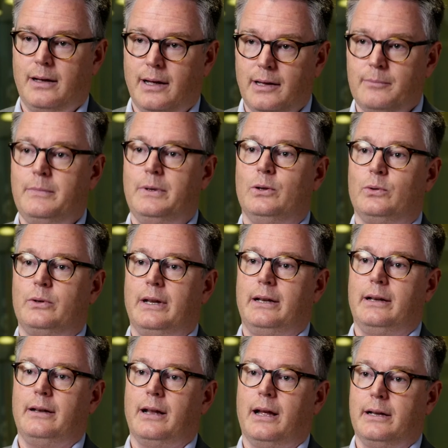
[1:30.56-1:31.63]

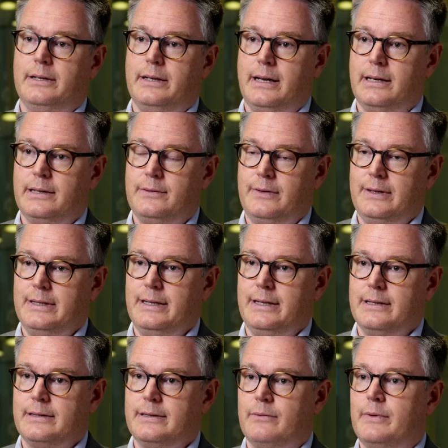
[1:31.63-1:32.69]
unmutated IGHV
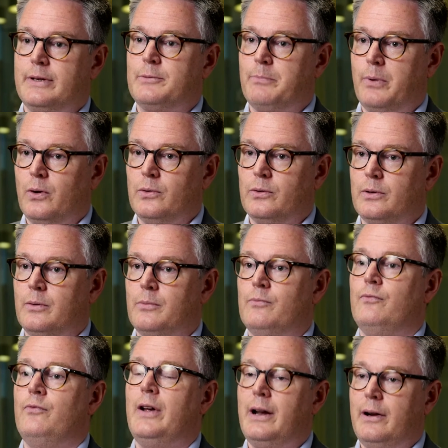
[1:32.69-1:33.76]
genes respond
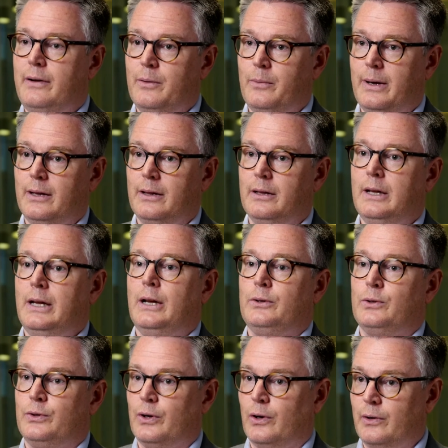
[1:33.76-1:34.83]
very well
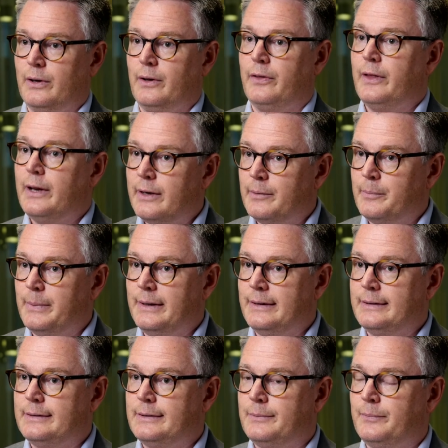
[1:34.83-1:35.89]
to targeted
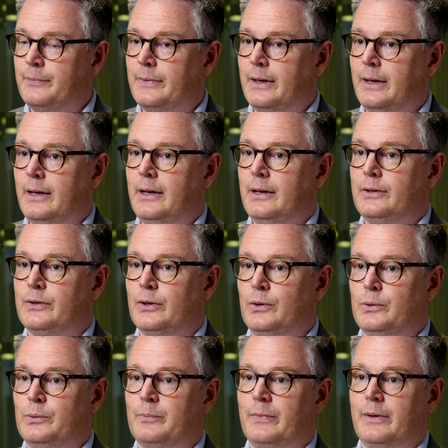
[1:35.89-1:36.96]
therapies.
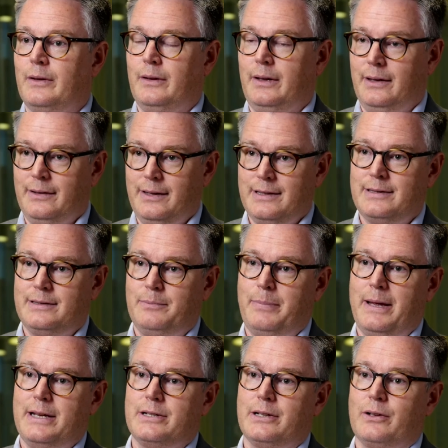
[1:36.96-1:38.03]
So in this
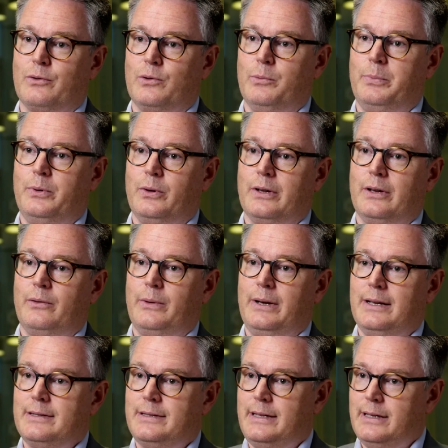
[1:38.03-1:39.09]
patient group, you can
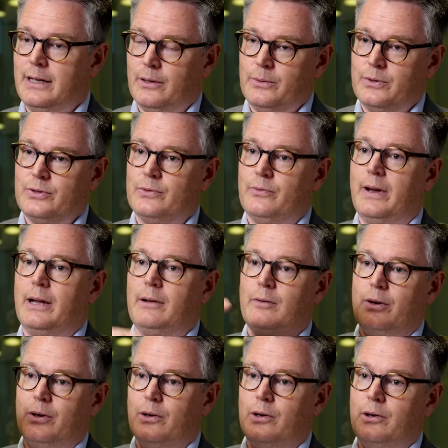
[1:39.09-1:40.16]
really see how the
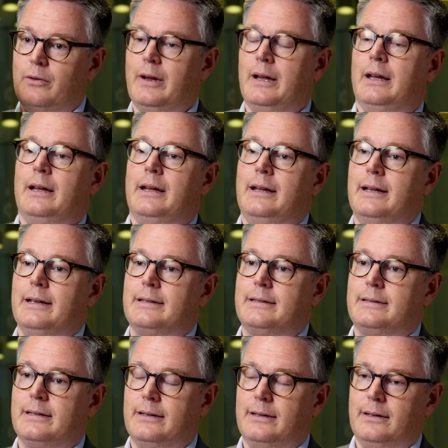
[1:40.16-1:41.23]
survival curve
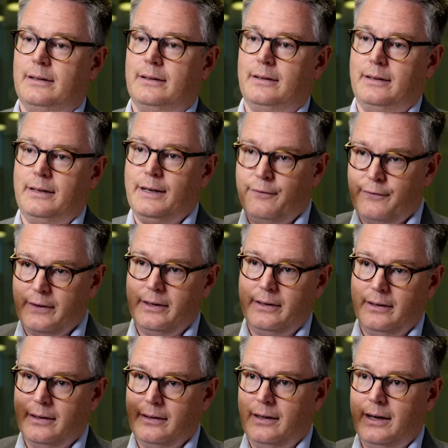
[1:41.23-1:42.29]
is uh,
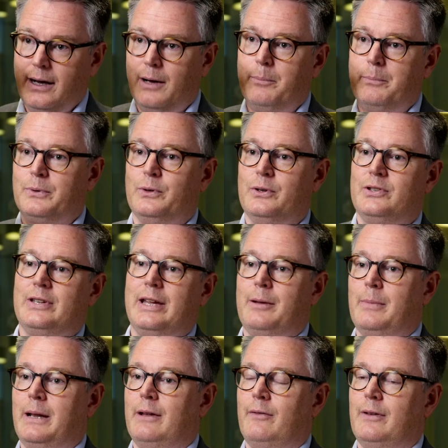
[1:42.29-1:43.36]
lifted up to the
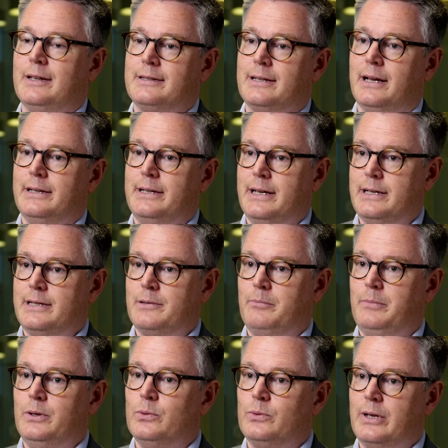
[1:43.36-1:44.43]
same level as
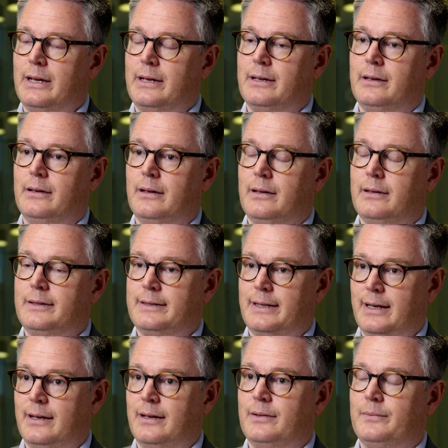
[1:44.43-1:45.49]
IgH mutated
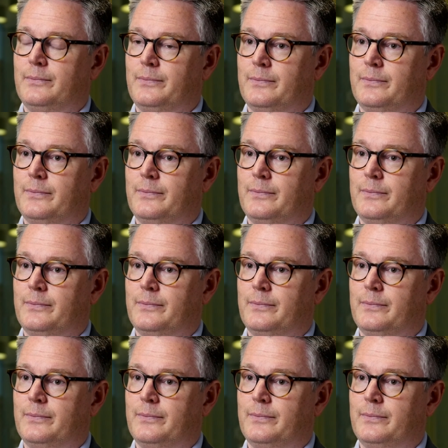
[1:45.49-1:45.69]
CLL.